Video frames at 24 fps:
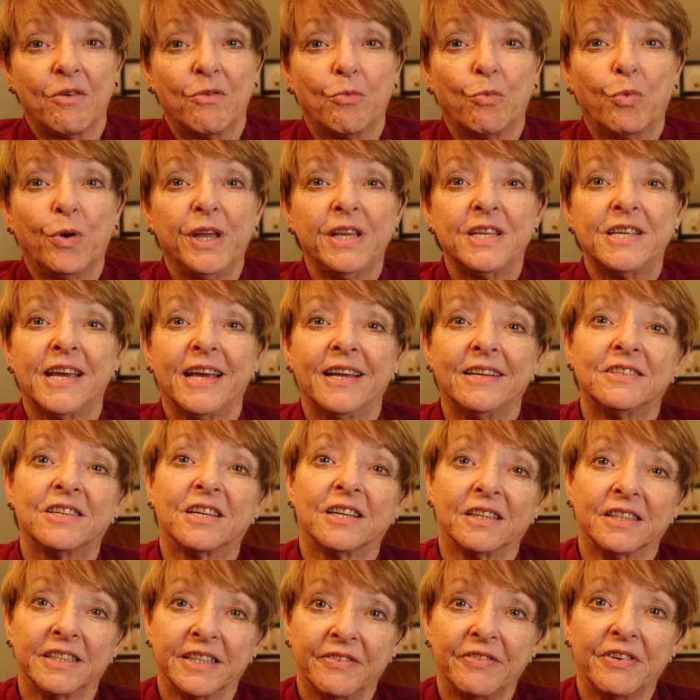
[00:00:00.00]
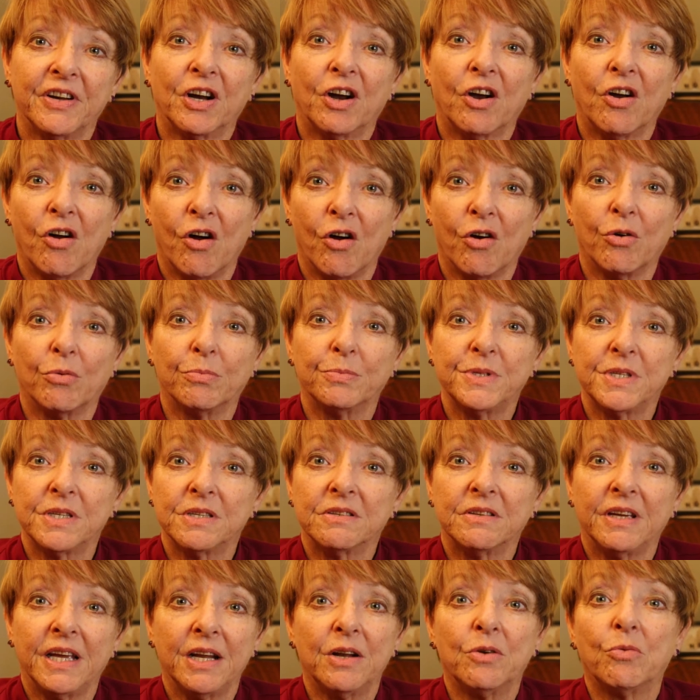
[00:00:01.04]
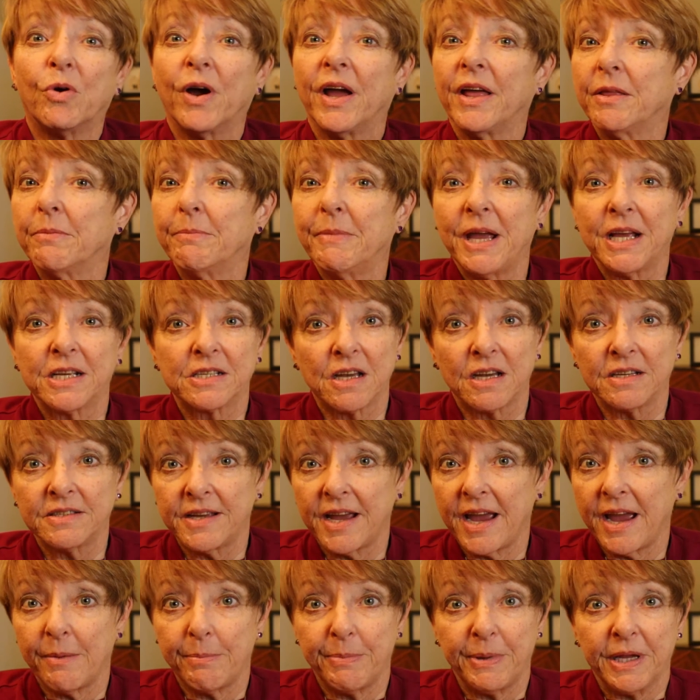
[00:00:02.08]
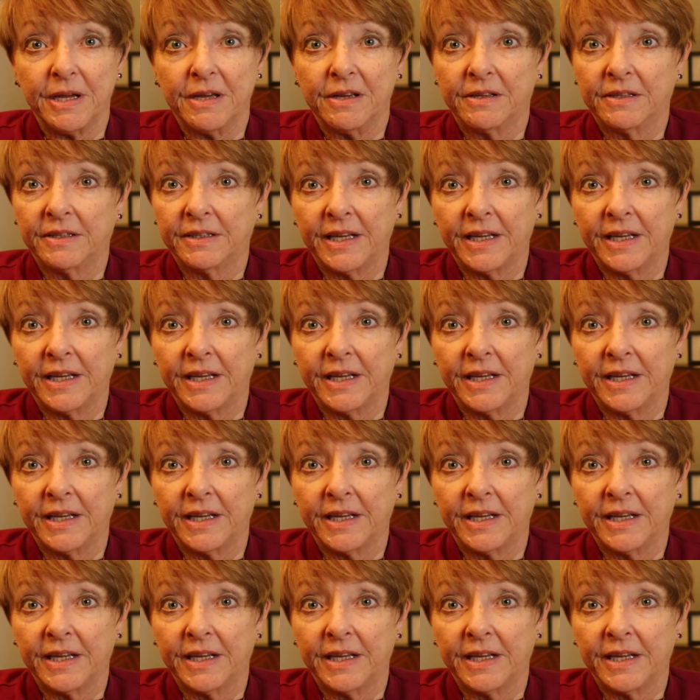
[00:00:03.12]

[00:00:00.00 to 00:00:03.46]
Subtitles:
We tend to live in our homes in a way that makes us happy.